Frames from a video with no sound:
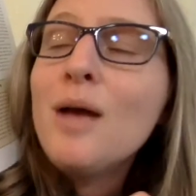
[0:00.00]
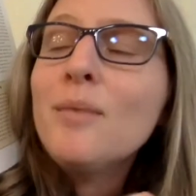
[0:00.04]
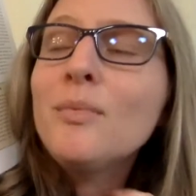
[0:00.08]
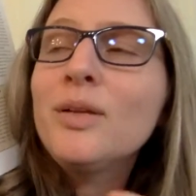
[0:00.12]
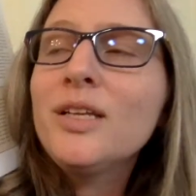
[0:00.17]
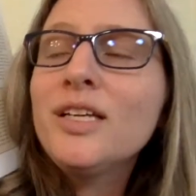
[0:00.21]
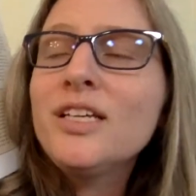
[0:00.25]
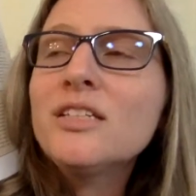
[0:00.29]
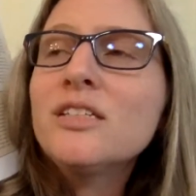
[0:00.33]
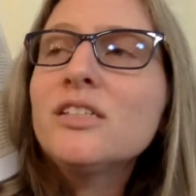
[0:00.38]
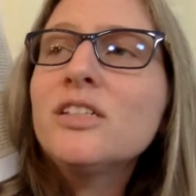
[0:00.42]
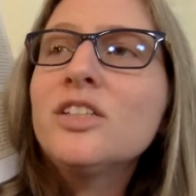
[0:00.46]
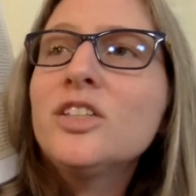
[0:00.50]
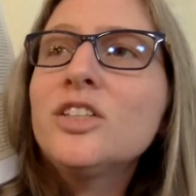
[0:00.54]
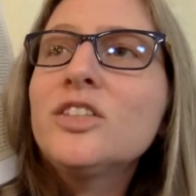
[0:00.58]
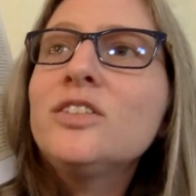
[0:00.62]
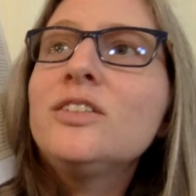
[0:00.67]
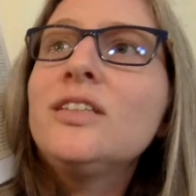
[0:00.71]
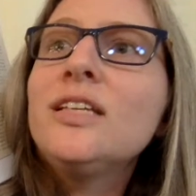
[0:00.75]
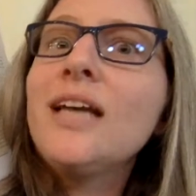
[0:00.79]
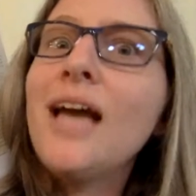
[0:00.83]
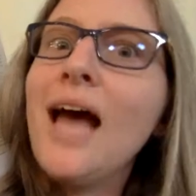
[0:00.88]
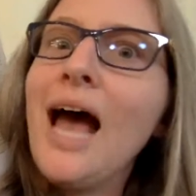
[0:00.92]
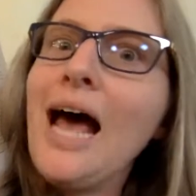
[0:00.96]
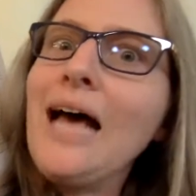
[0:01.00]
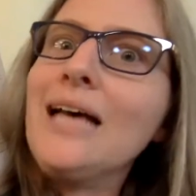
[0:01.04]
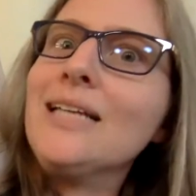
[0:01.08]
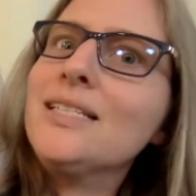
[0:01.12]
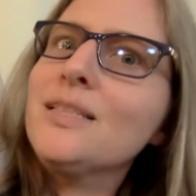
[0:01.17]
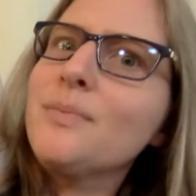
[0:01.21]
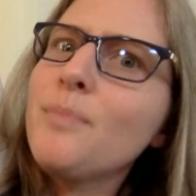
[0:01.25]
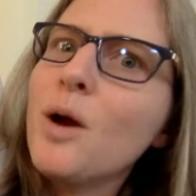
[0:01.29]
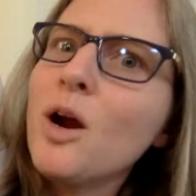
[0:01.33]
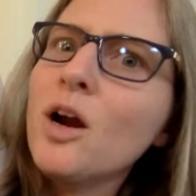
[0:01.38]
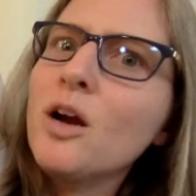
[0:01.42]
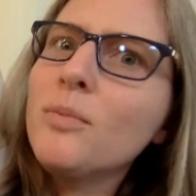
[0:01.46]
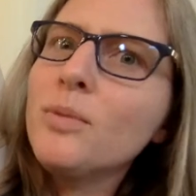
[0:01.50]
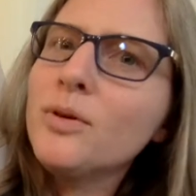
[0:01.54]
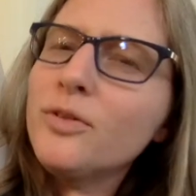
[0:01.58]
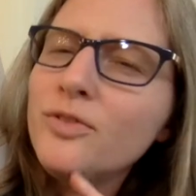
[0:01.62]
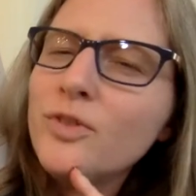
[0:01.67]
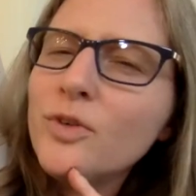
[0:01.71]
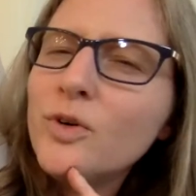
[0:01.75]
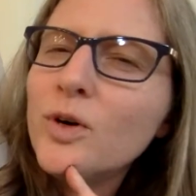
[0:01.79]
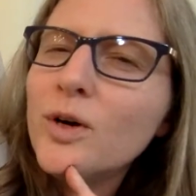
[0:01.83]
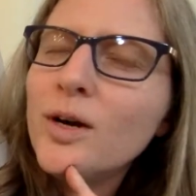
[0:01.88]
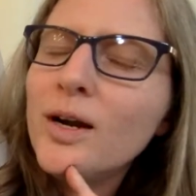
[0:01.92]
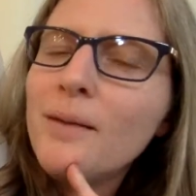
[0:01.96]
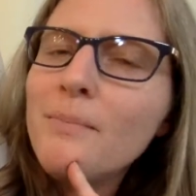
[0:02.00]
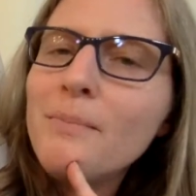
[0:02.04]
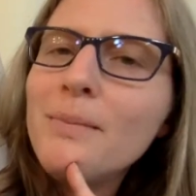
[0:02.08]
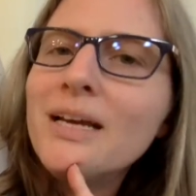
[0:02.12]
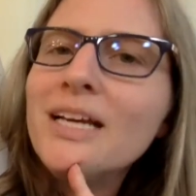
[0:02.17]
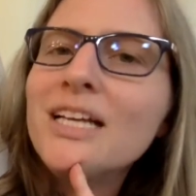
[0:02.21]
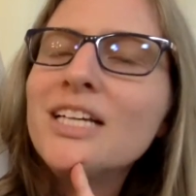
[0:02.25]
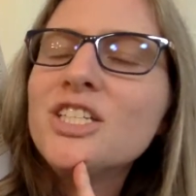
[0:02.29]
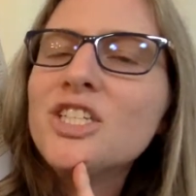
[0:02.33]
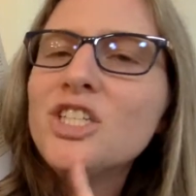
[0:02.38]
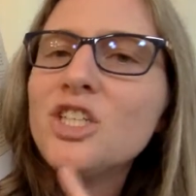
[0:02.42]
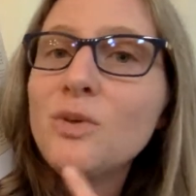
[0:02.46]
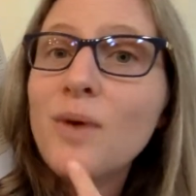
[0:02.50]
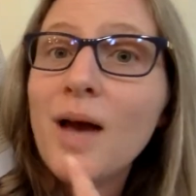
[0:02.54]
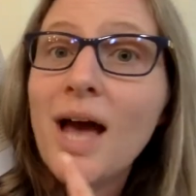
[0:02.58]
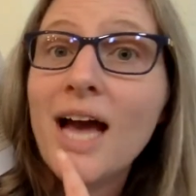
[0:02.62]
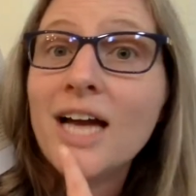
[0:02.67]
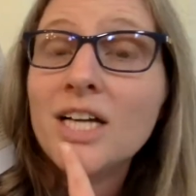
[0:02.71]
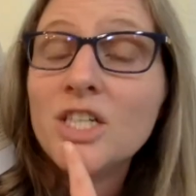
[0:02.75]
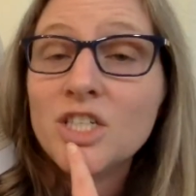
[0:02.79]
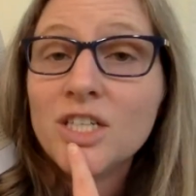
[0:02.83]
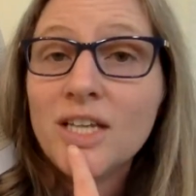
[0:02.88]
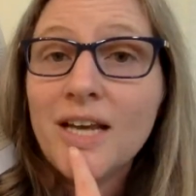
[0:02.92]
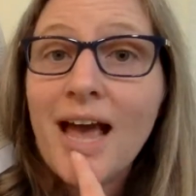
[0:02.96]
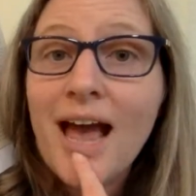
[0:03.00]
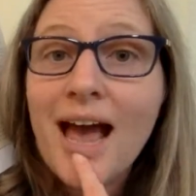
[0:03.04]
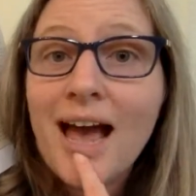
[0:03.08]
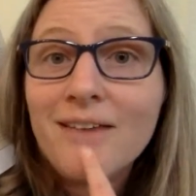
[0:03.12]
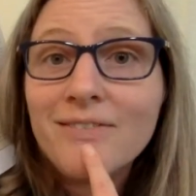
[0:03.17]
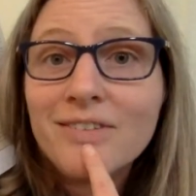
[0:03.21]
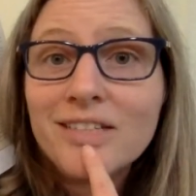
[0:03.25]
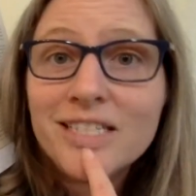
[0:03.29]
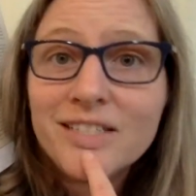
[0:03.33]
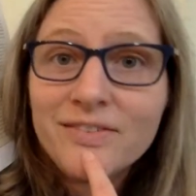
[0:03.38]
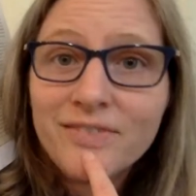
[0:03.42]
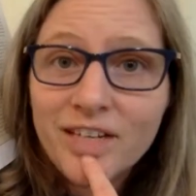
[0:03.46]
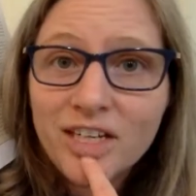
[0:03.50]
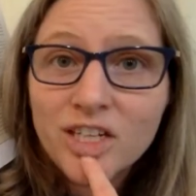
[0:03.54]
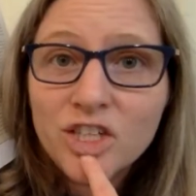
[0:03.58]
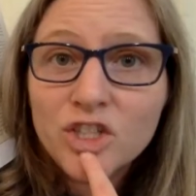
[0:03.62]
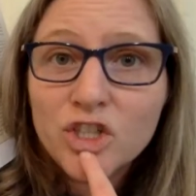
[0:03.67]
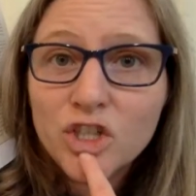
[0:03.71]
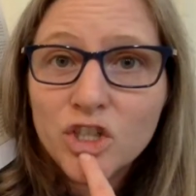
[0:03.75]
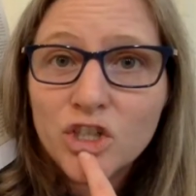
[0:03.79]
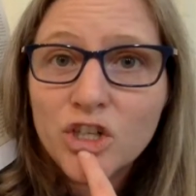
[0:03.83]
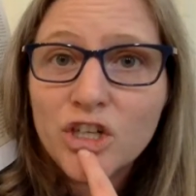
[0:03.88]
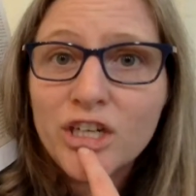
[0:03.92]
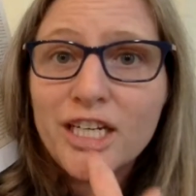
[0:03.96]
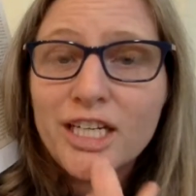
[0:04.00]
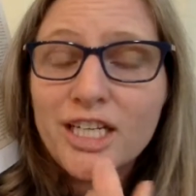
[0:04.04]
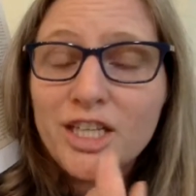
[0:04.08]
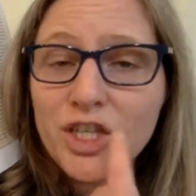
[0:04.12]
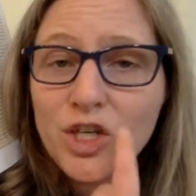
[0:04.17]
please include the ass part before it because you actually have a sphincter.